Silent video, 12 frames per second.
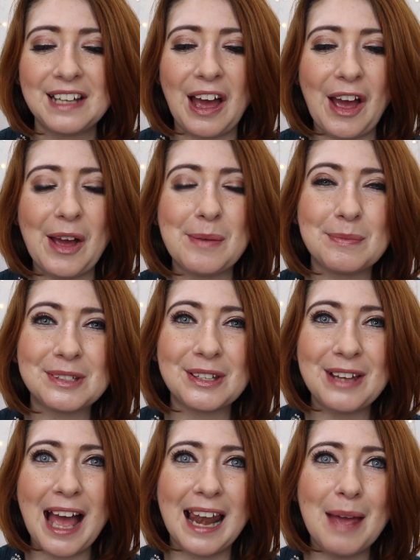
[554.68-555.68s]
Um, so
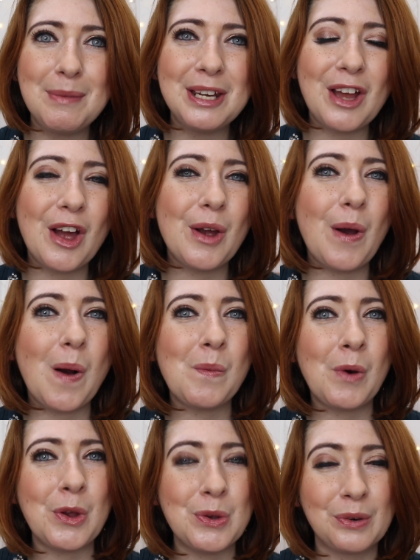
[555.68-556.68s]
yeah, let me know
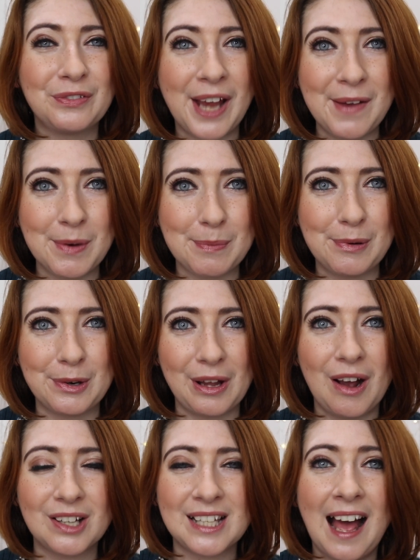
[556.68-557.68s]
what your favourite
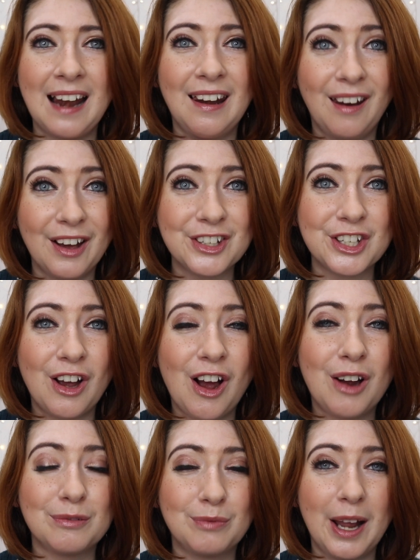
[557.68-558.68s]
products at Lush
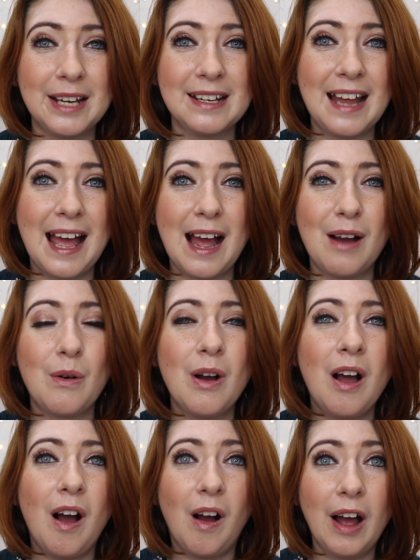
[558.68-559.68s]
are right now.
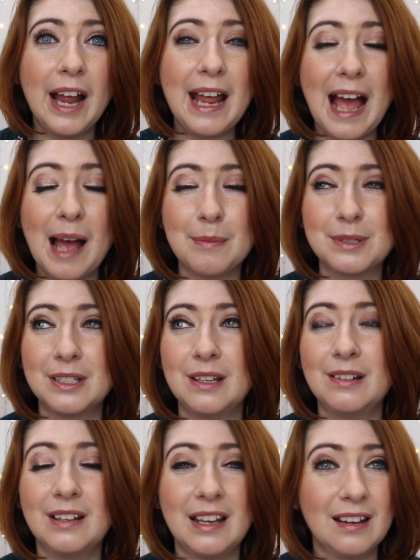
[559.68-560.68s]
I
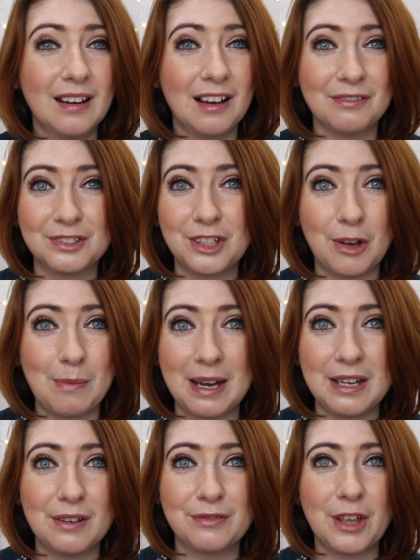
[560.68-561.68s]
absolutely love so
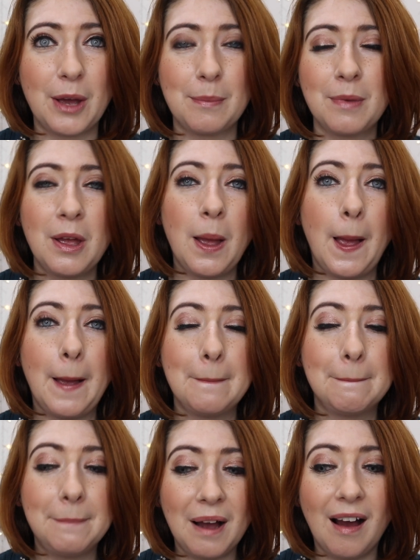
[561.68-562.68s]
many of them.
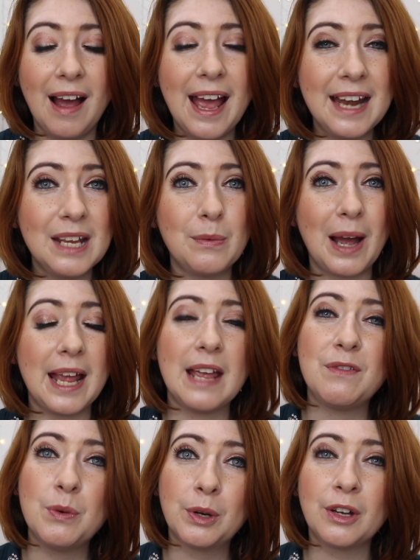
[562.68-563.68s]
But anyway,
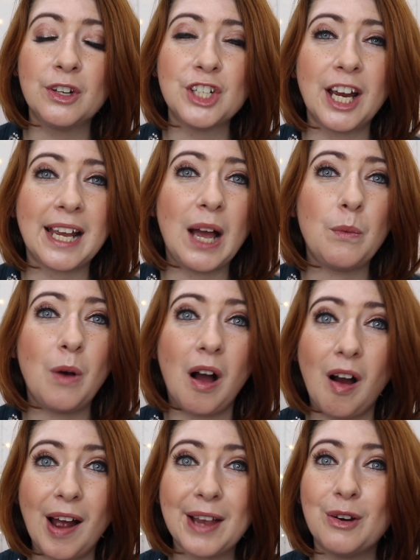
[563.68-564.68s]
if you want to go and check out what
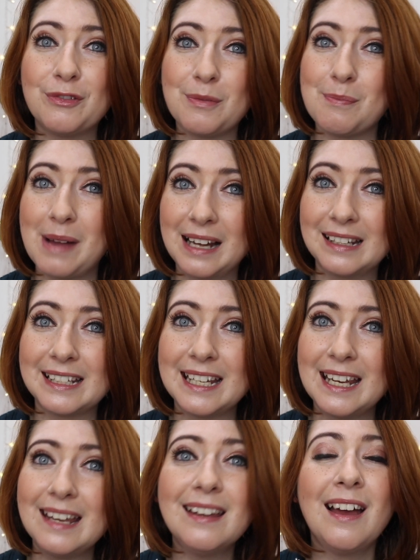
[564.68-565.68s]
I got for Melody,